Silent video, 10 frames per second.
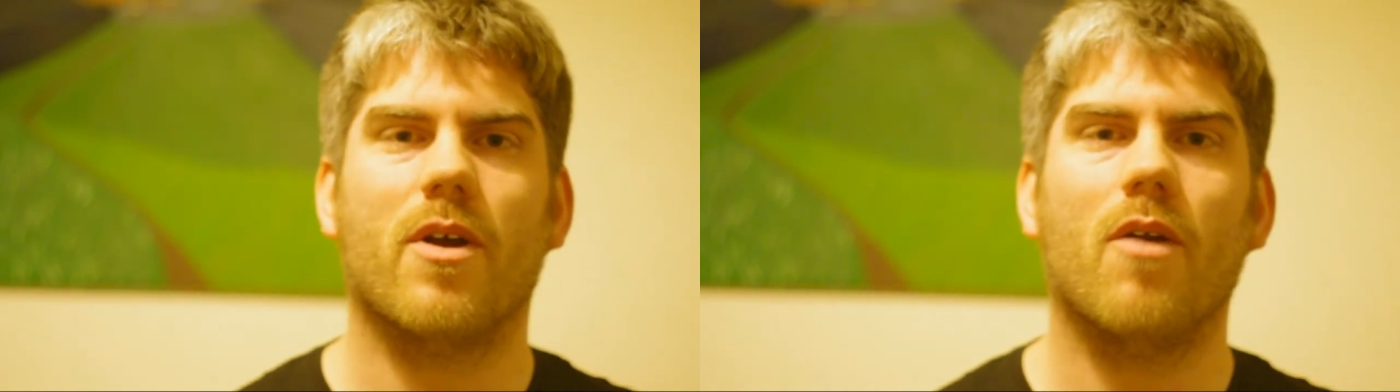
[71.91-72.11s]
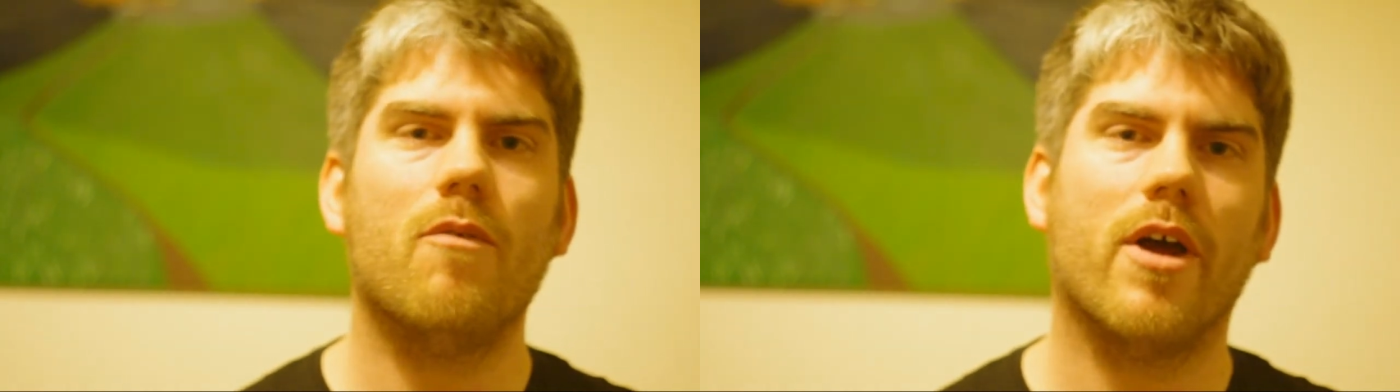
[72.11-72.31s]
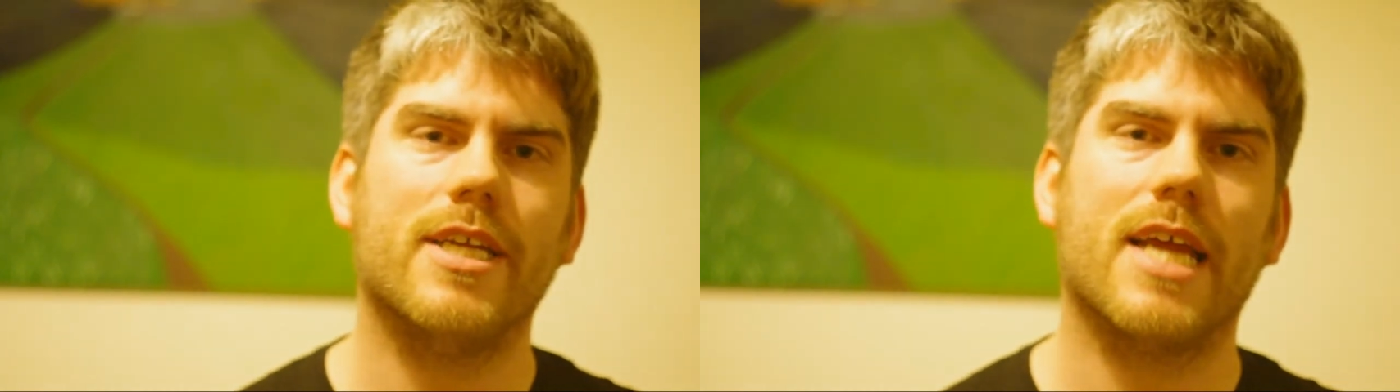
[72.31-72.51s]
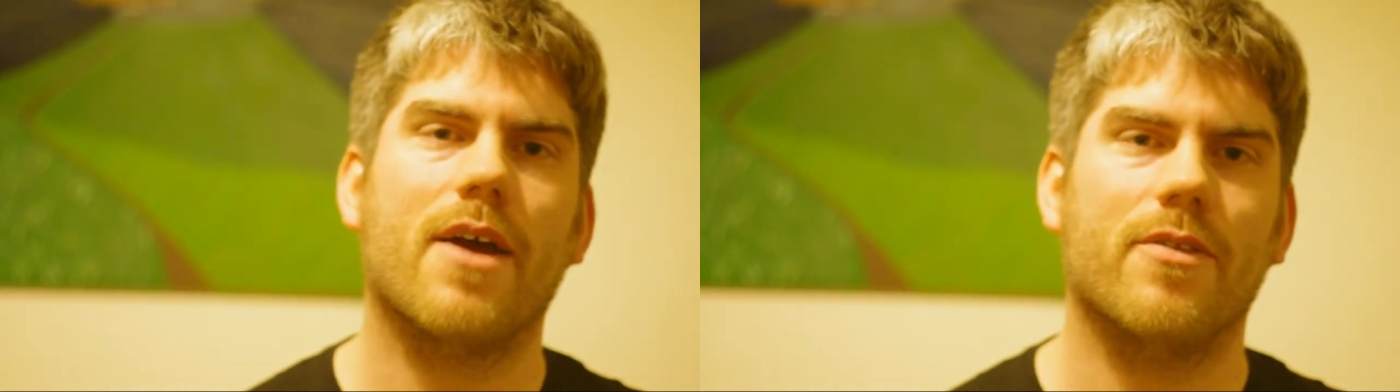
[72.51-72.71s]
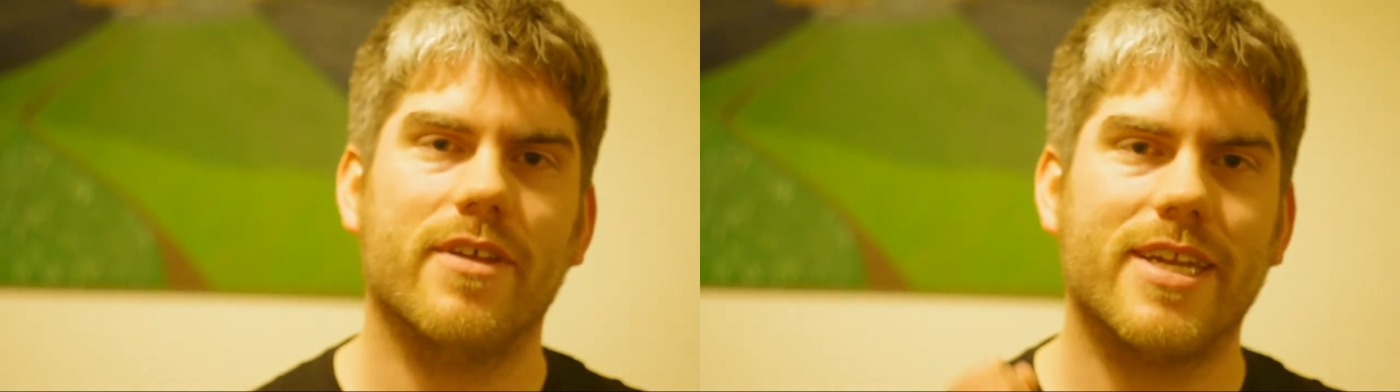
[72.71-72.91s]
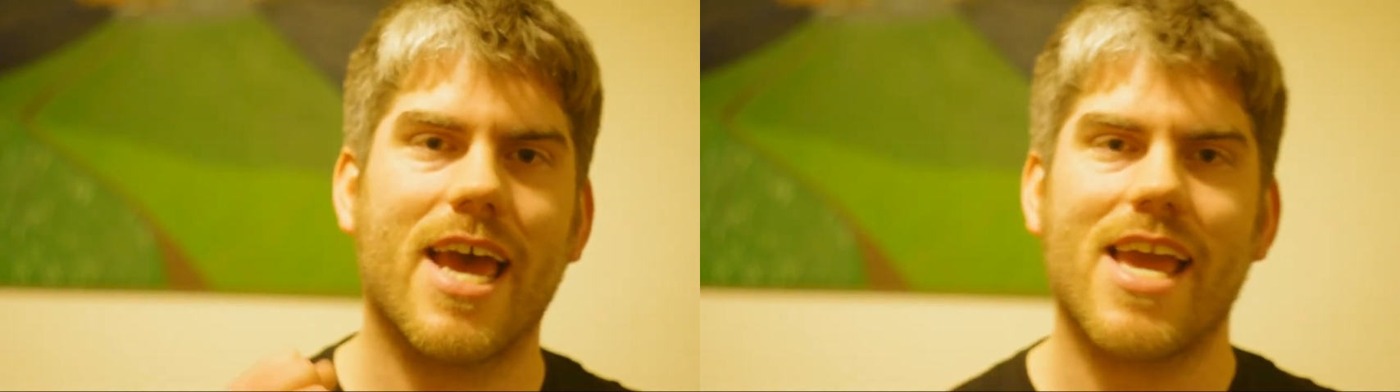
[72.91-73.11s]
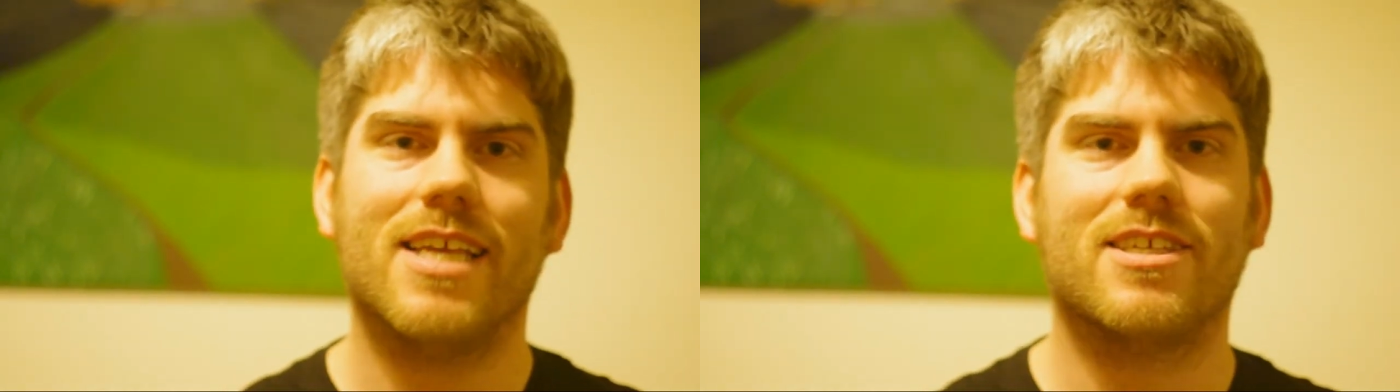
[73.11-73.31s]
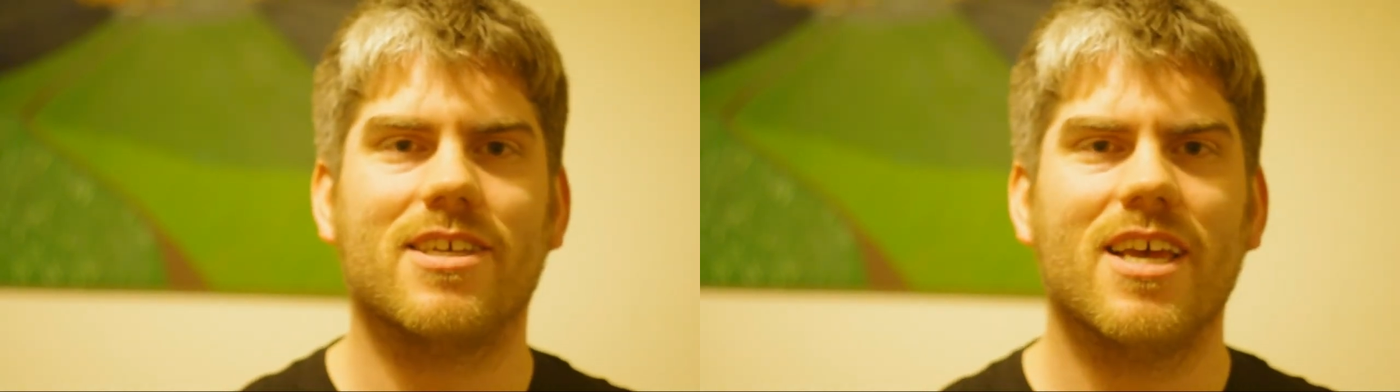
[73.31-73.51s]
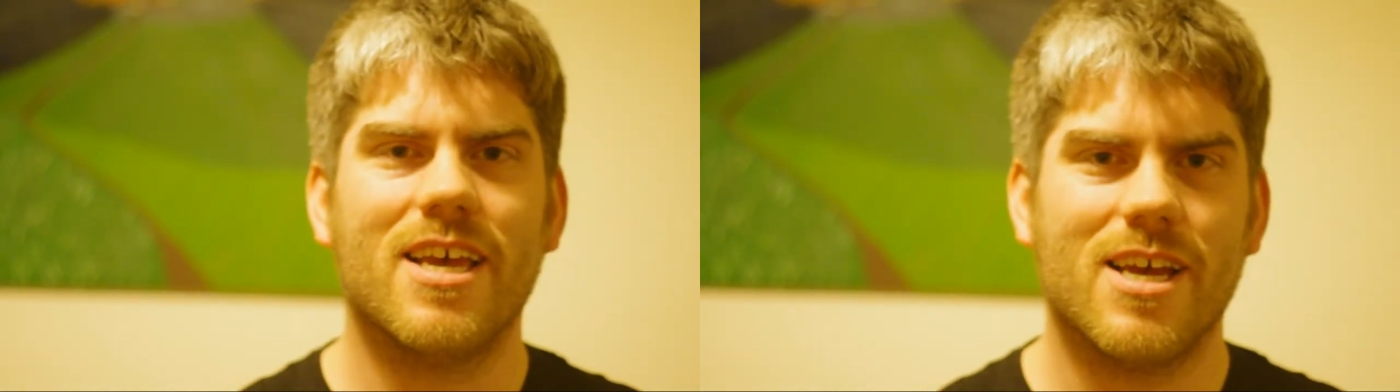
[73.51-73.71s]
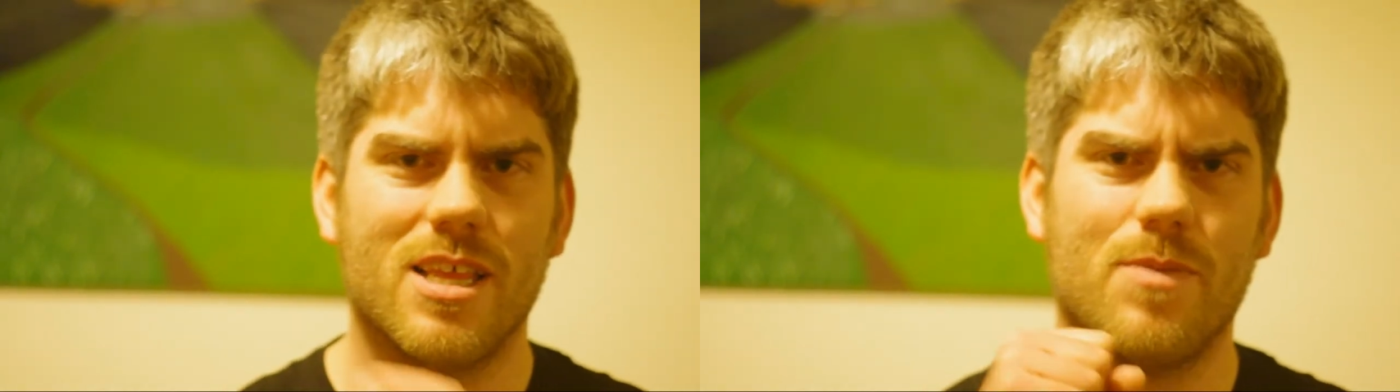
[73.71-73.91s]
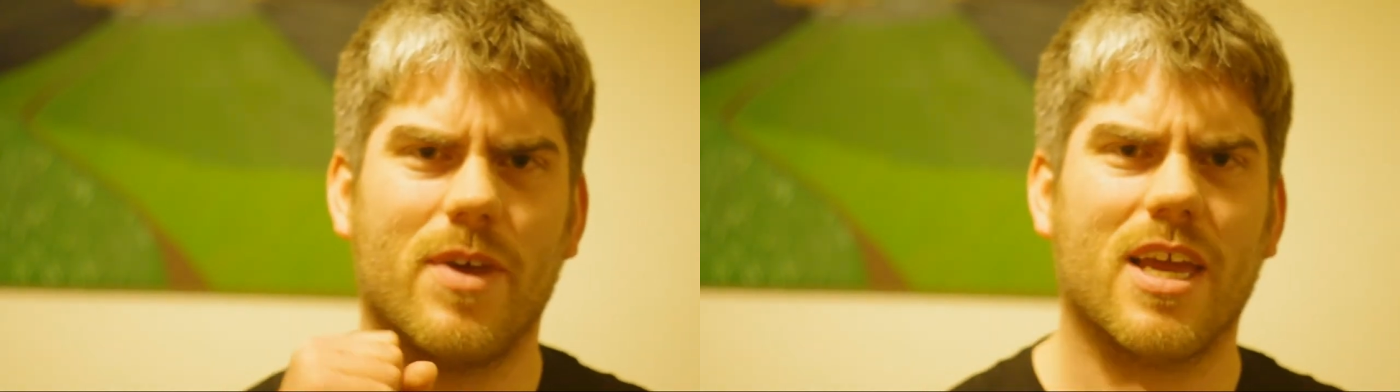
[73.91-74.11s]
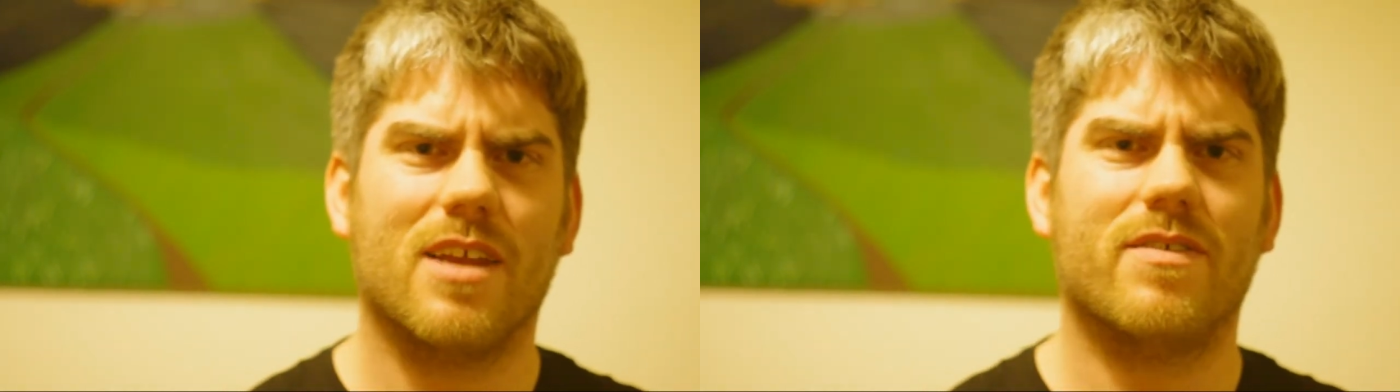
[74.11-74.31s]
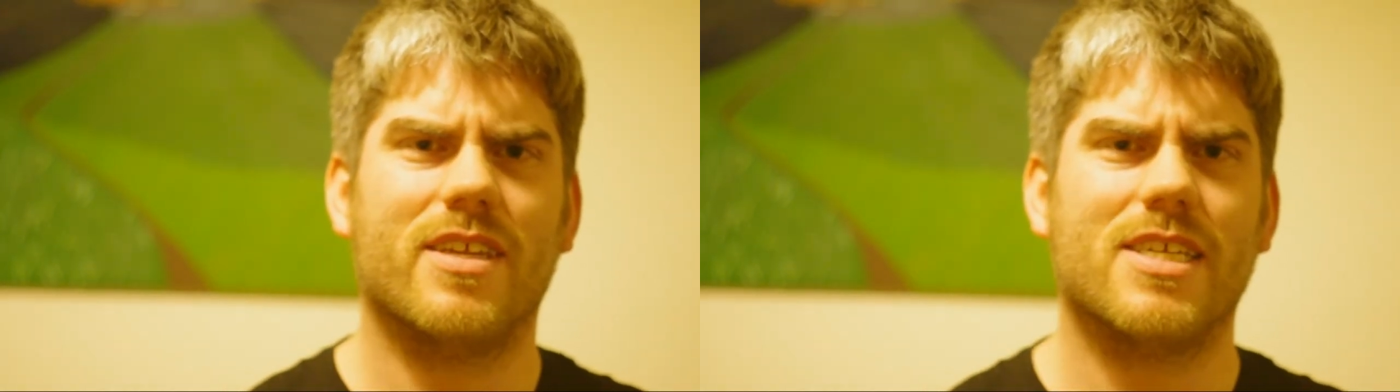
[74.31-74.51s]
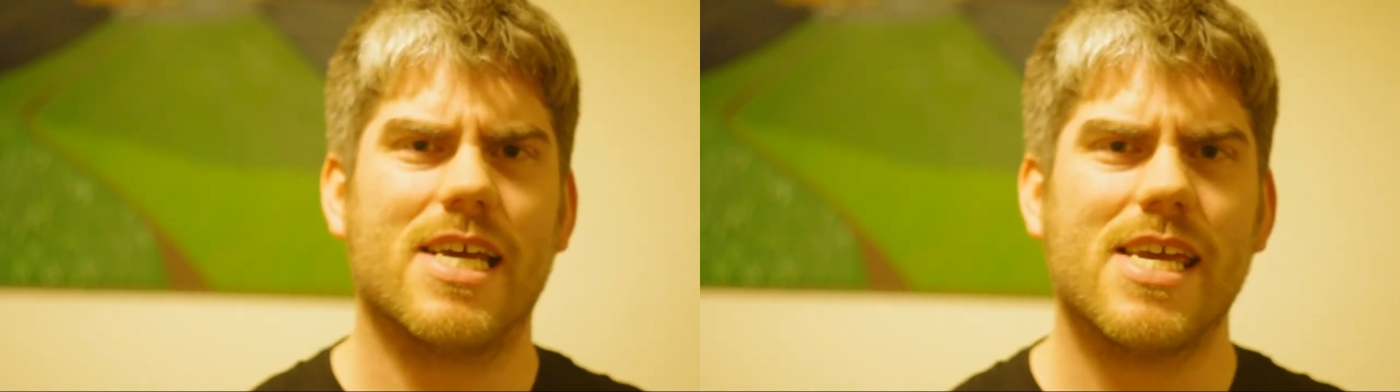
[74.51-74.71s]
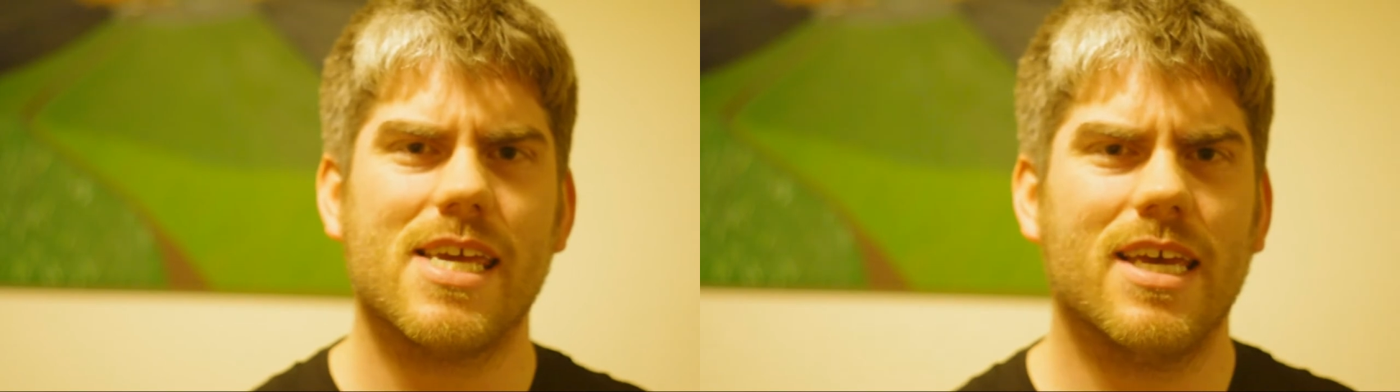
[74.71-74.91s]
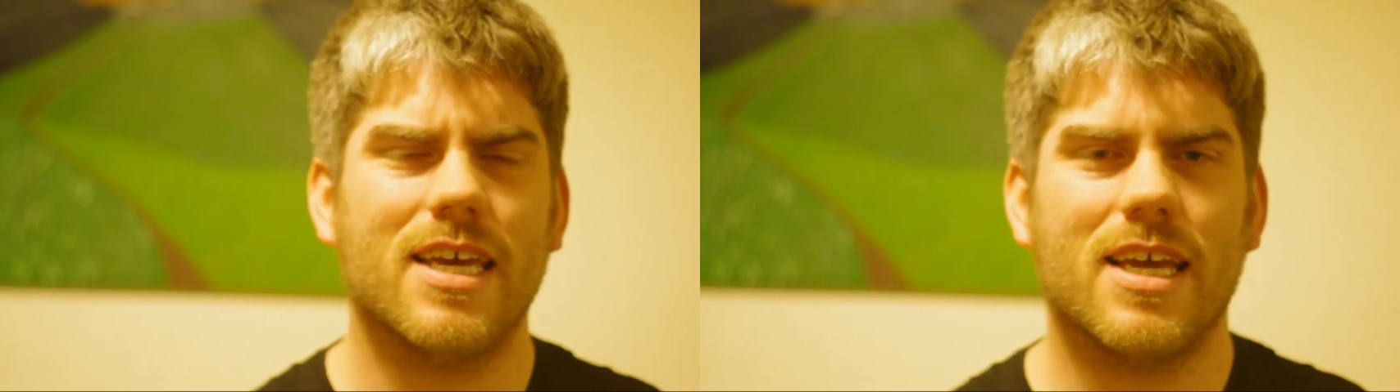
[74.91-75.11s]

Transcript: where I write down the date at the beginning of the day,